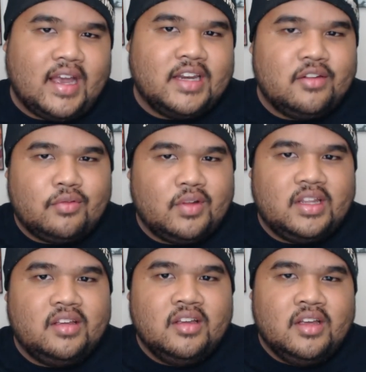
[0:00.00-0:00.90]
I didn't
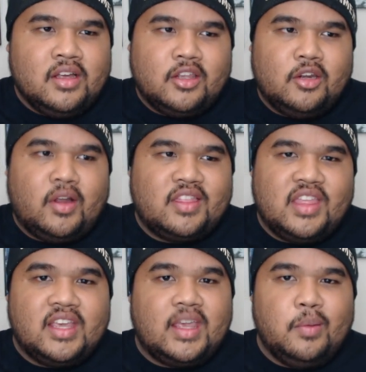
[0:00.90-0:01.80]
really, you know,
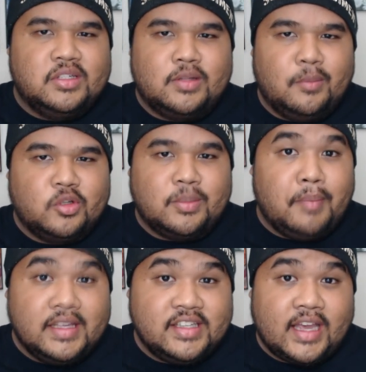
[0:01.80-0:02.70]
think it was the most
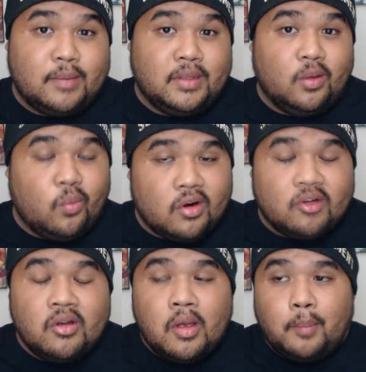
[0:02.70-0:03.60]
amazing anime in the
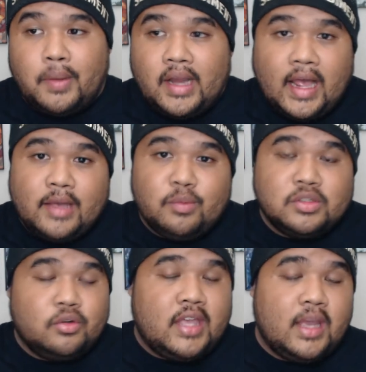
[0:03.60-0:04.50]
world, but I
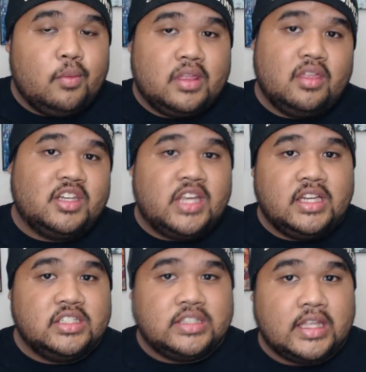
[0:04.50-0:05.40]
was okay with the
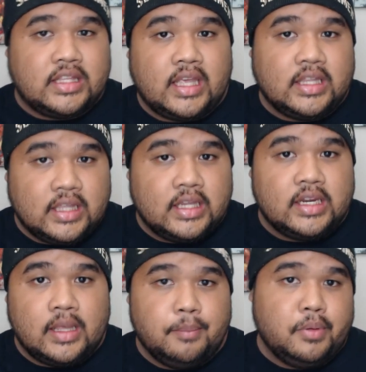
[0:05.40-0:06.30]
changes that they did
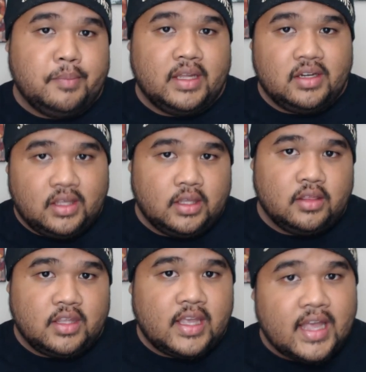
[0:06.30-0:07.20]
implement
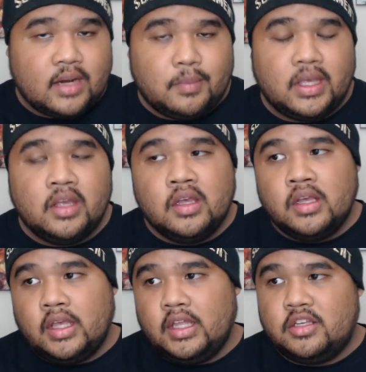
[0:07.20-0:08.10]
in the anime
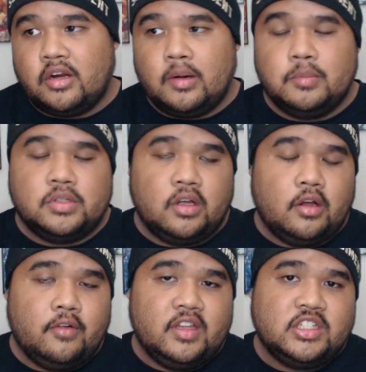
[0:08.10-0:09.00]
in terms
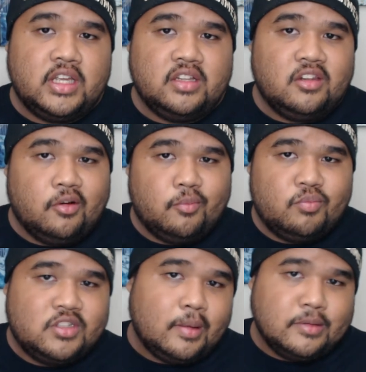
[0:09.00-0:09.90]
of
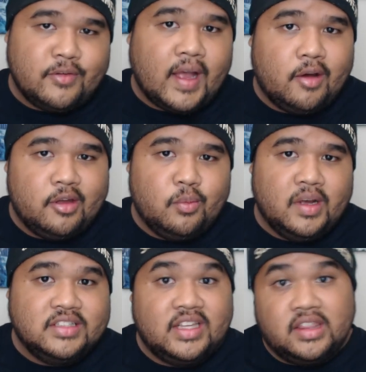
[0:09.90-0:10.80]
how it
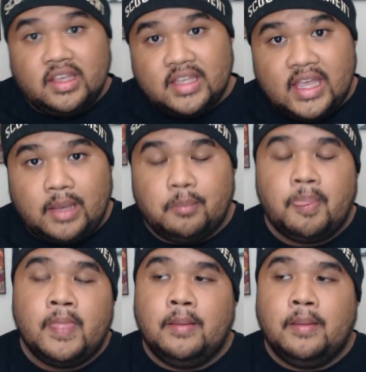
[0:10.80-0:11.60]
was in the game.